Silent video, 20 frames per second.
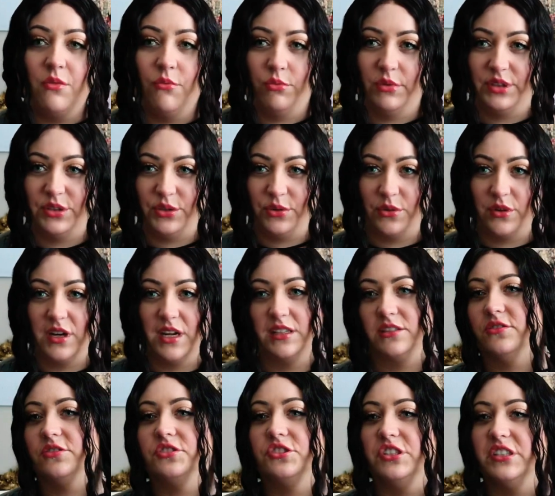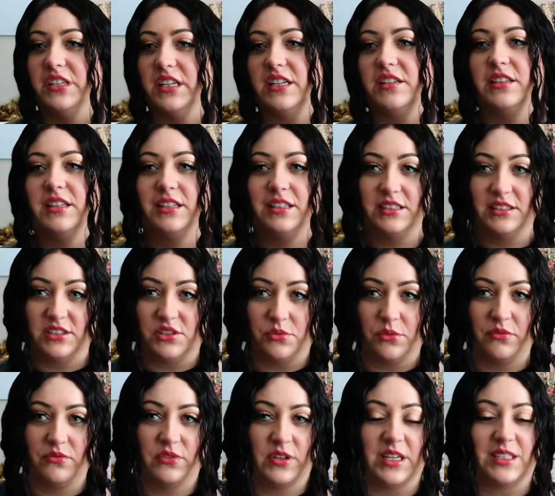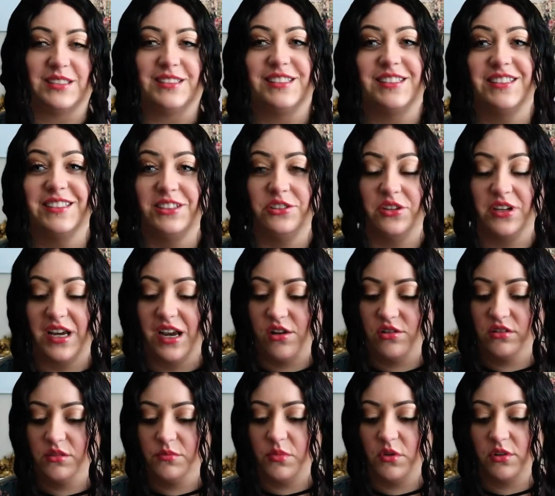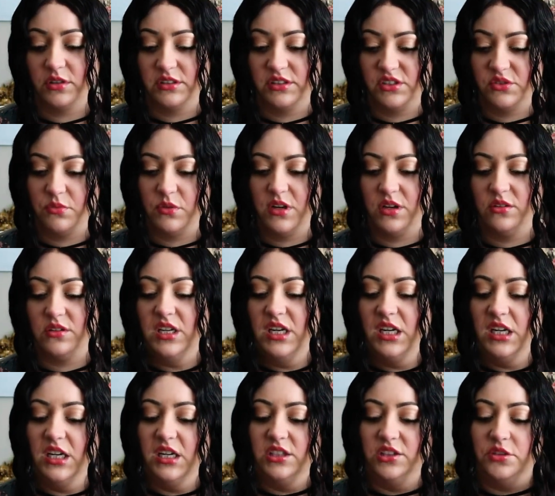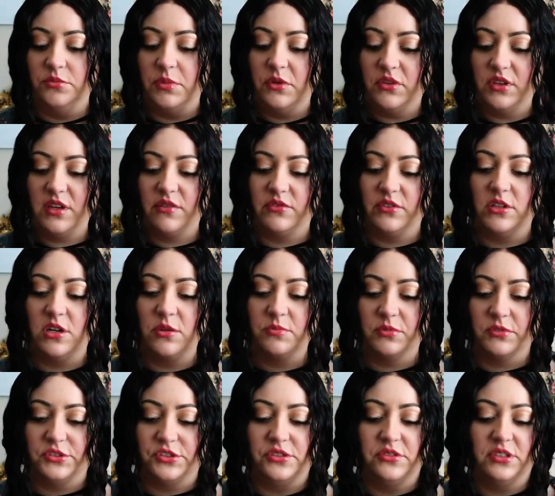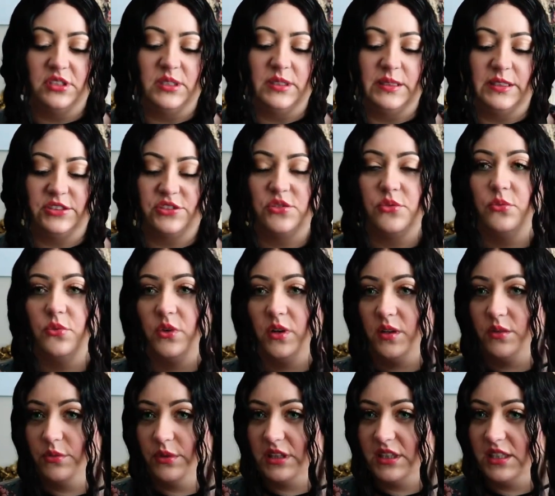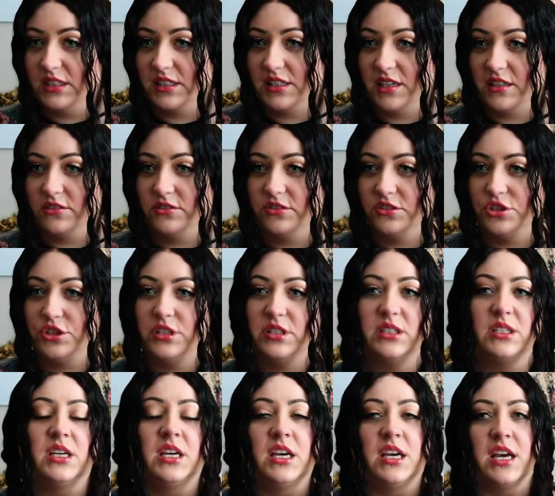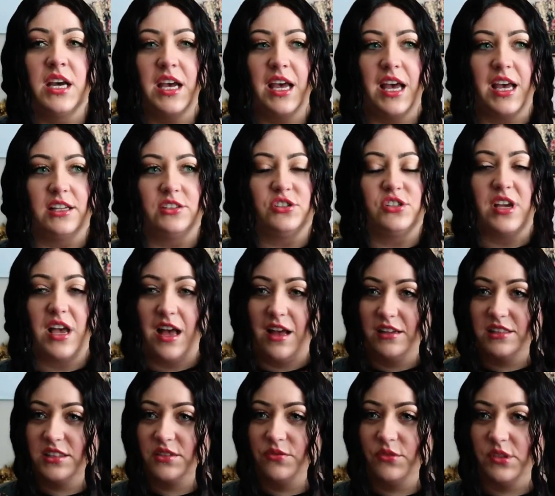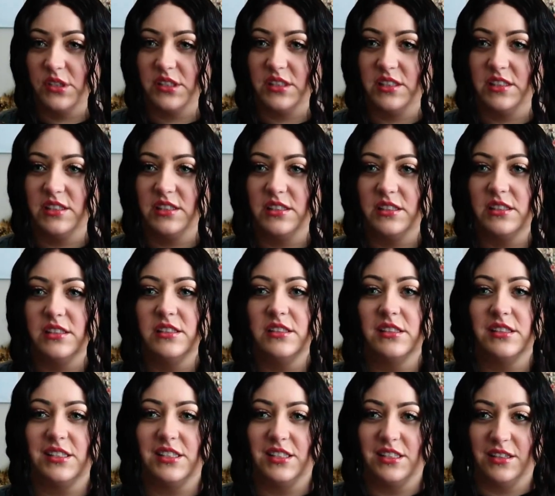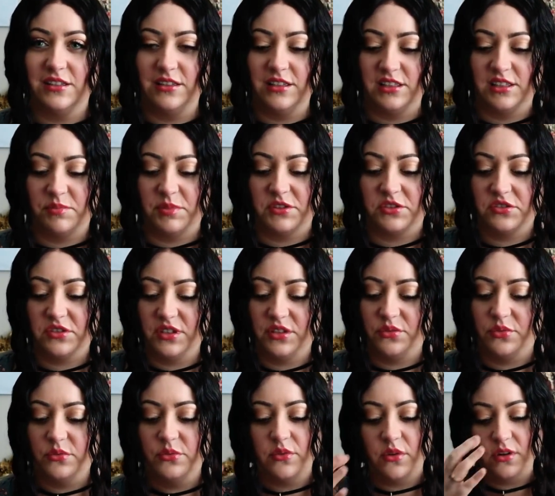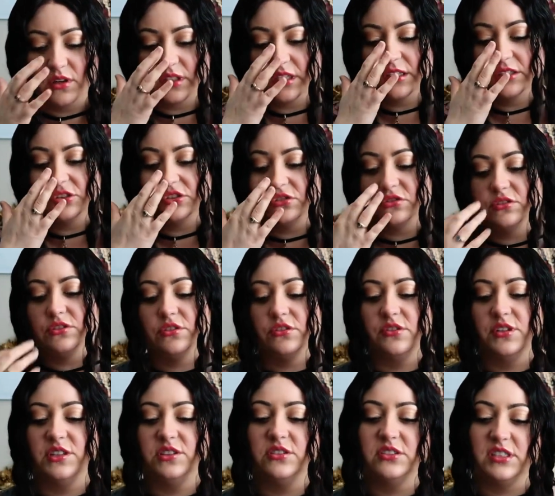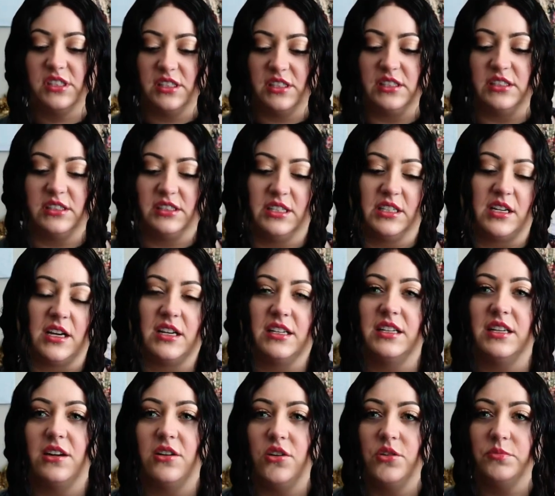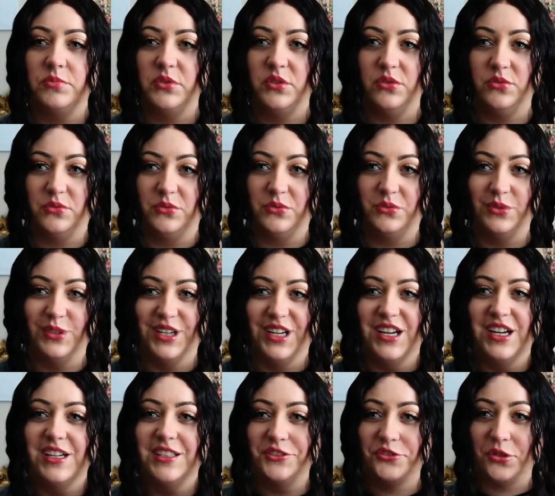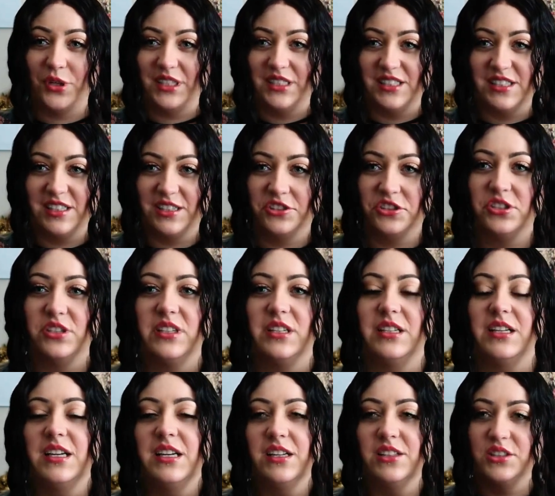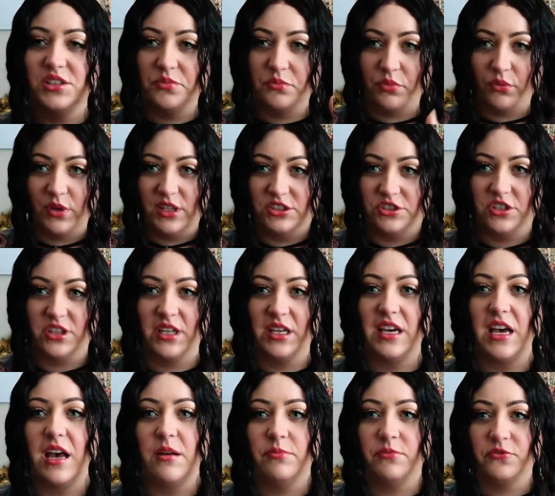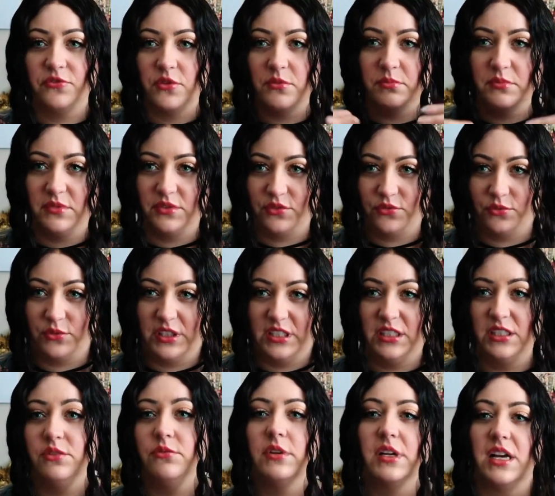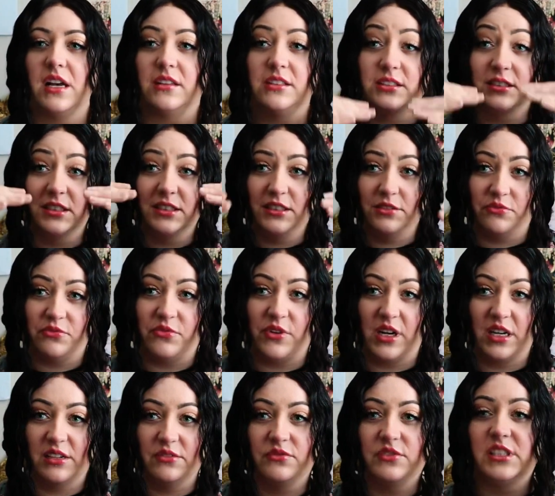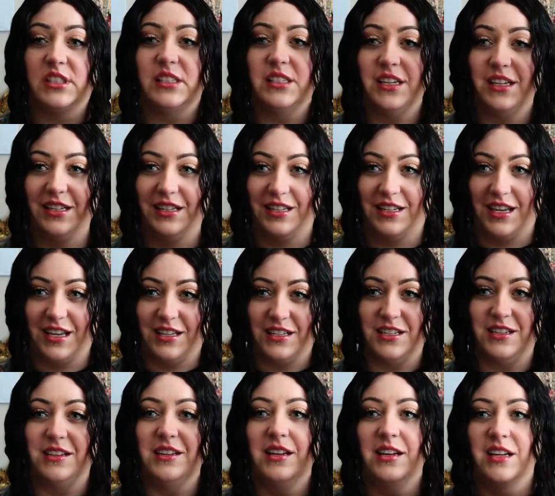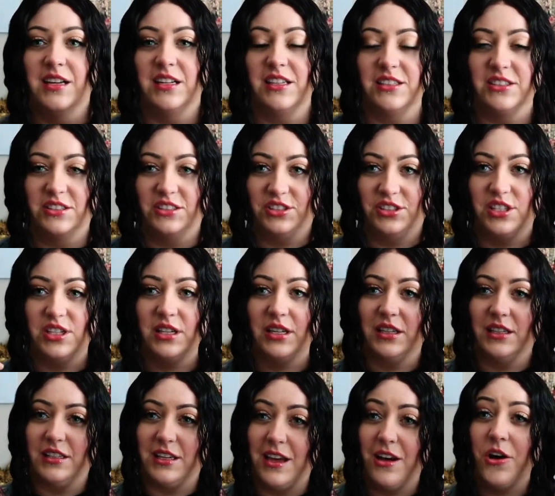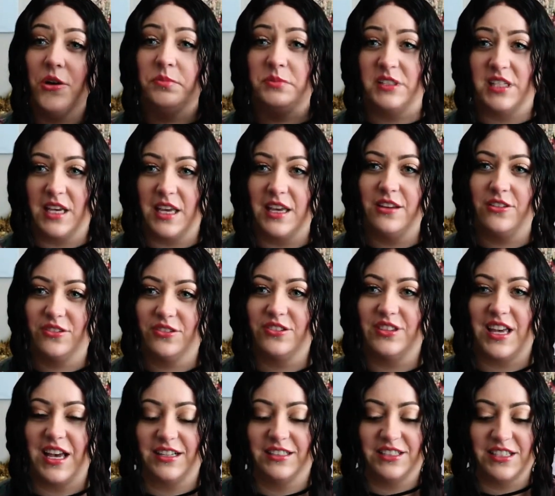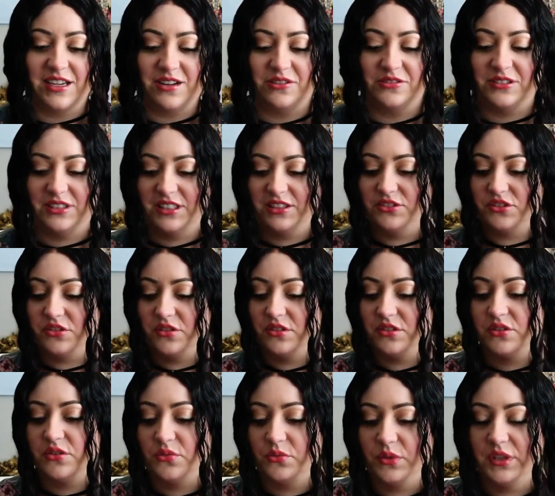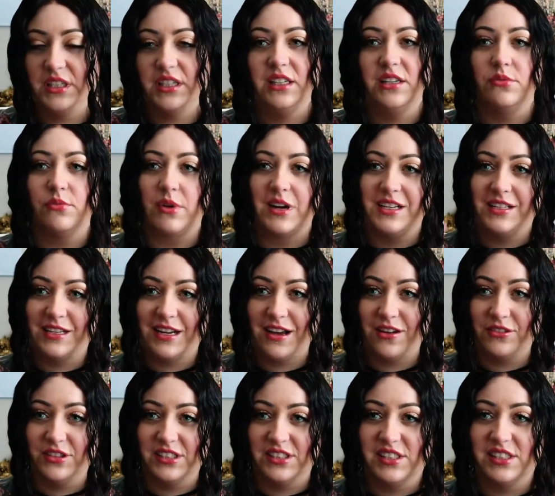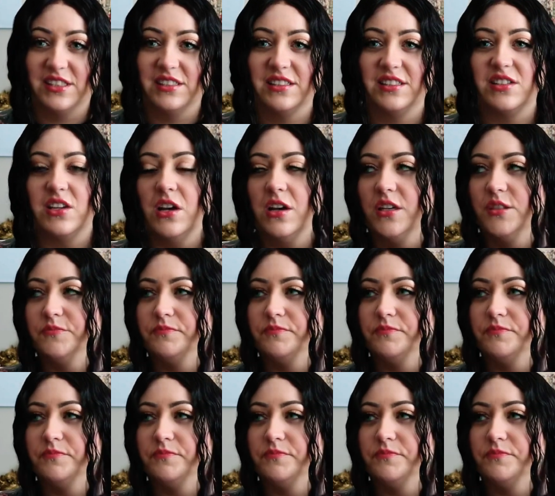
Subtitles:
with your energy, I think it's reflecting in your counterpart as well. You both have an opportunity to work with this energy and to ask for assistance, especially through Archangel Uriel, to kind of help you transition, to bridge the gap from 3D reality to 5D, and to help to anchor that down into the 3D. Right now, this is